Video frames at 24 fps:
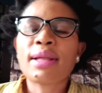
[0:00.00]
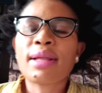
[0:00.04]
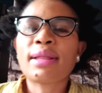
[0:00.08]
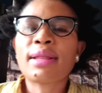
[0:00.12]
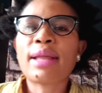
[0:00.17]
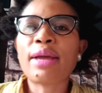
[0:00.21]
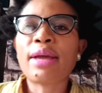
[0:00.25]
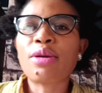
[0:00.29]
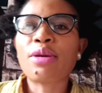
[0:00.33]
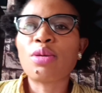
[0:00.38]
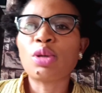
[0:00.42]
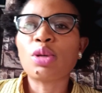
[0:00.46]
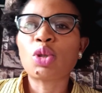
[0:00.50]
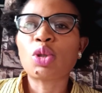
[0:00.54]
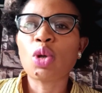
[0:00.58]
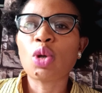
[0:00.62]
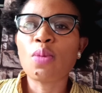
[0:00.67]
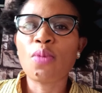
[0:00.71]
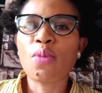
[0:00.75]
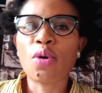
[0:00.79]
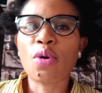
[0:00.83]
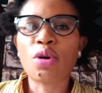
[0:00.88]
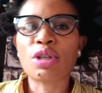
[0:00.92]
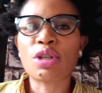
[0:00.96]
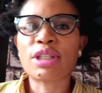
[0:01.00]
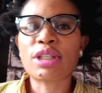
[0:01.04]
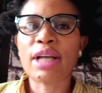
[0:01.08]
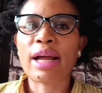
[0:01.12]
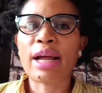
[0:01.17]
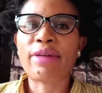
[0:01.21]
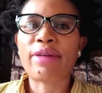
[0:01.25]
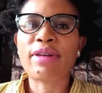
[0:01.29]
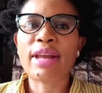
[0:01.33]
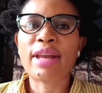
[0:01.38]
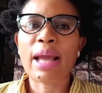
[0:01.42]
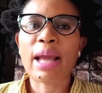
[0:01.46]
Thank you so much. I
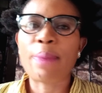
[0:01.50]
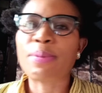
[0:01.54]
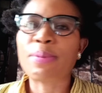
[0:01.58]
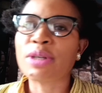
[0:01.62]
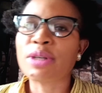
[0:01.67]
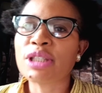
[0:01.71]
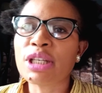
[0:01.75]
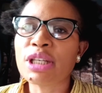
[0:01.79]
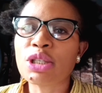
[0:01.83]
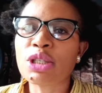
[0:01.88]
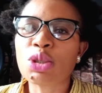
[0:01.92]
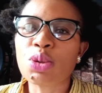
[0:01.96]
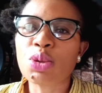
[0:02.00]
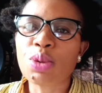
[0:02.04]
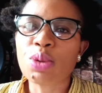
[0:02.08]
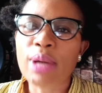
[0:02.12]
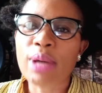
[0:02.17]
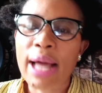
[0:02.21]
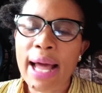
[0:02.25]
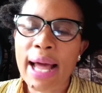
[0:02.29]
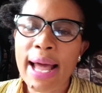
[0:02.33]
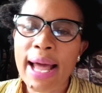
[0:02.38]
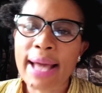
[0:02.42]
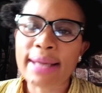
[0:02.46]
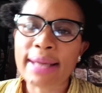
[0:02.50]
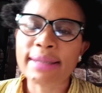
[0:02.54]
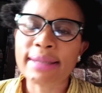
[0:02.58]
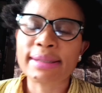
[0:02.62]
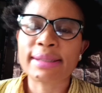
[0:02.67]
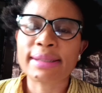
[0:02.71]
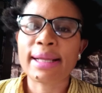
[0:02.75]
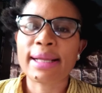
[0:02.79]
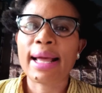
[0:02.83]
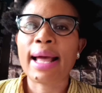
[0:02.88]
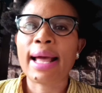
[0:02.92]
really appreciate you guys.